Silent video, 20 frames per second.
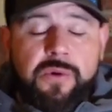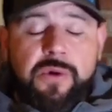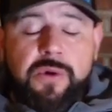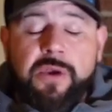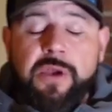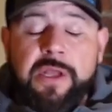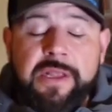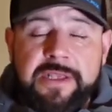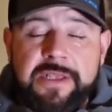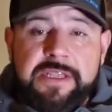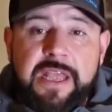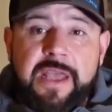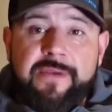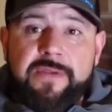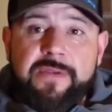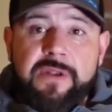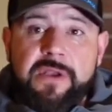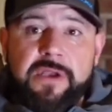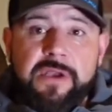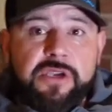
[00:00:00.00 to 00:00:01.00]
at least
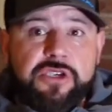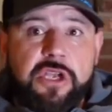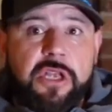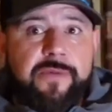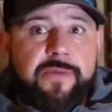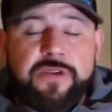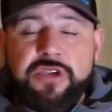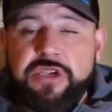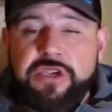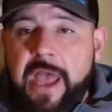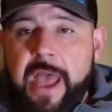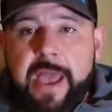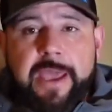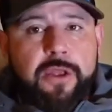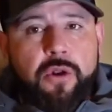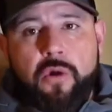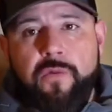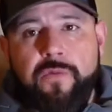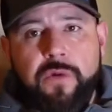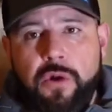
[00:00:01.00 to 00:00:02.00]
having a shell of a jacket
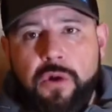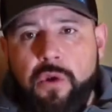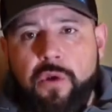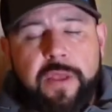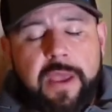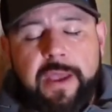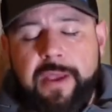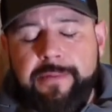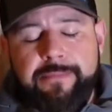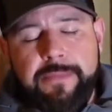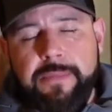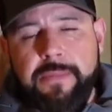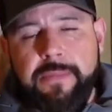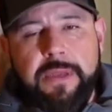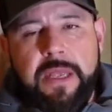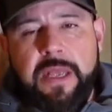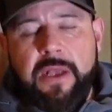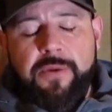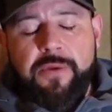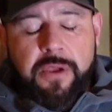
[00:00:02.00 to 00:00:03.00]
over it, all that.
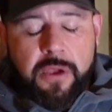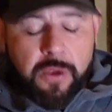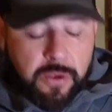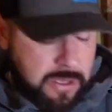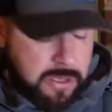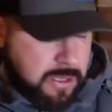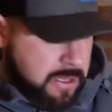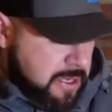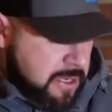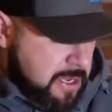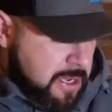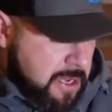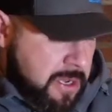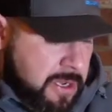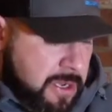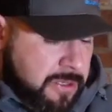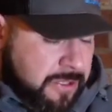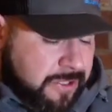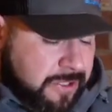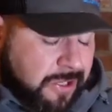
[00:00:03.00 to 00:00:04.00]
Hell no.
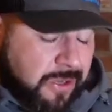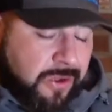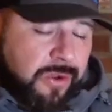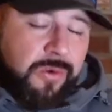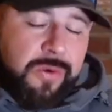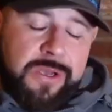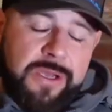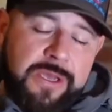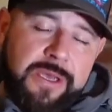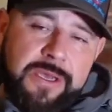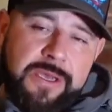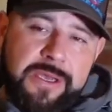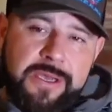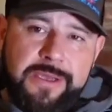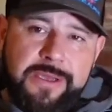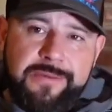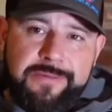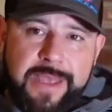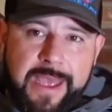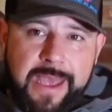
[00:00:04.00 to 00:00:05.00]
So
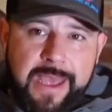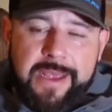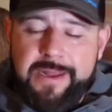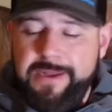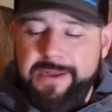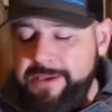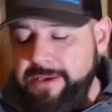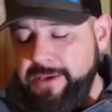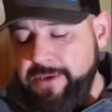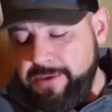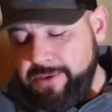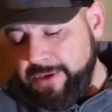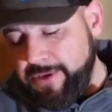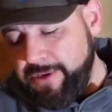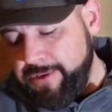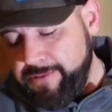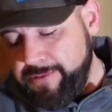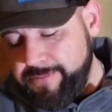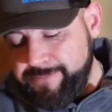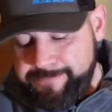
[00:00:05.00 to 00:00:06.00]
that, you
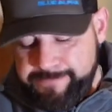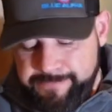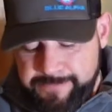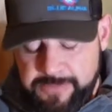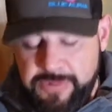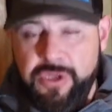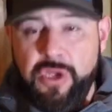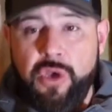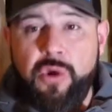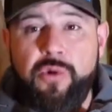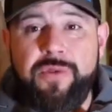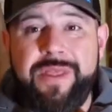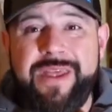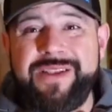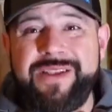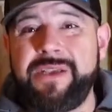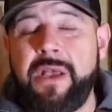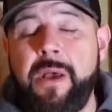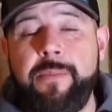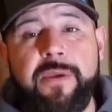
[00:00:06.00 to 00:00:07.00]
know that
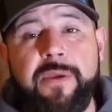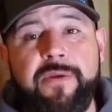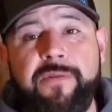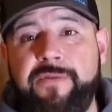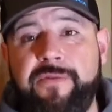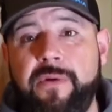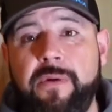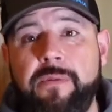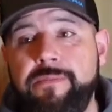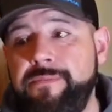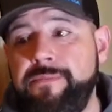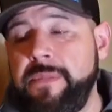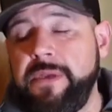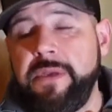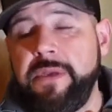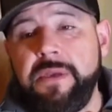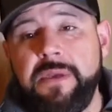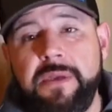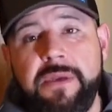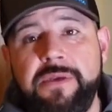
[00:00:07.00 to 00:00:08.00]
it's coming from
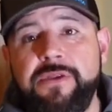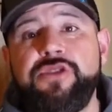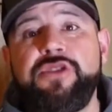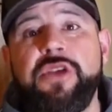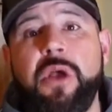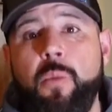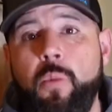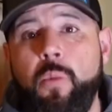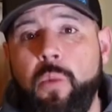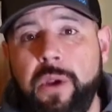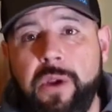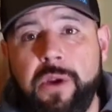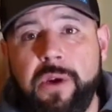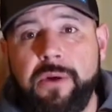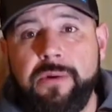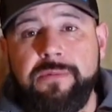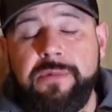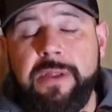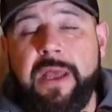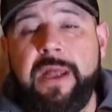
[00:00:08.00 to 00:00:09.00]

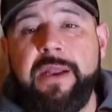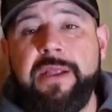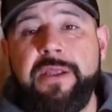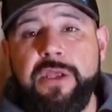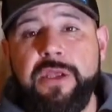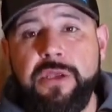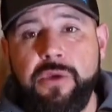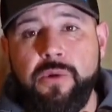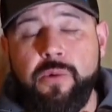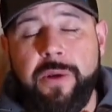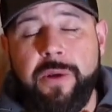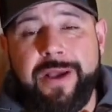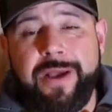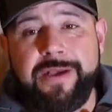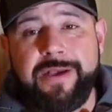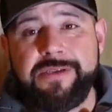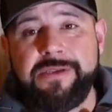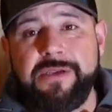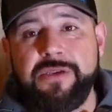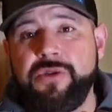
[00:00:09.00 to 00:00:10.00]
somewhere, not in the
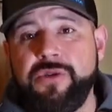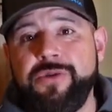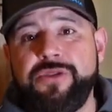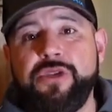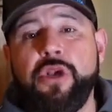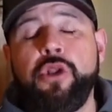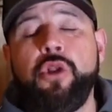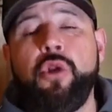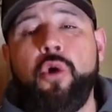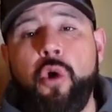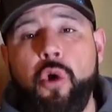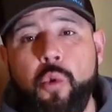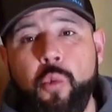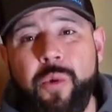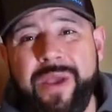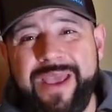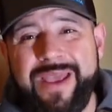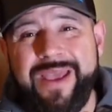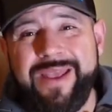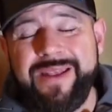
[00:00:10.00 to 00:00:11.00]
US, so it's a long
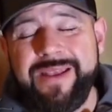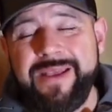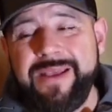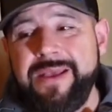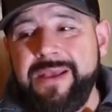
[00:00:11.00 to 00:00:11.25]
wait.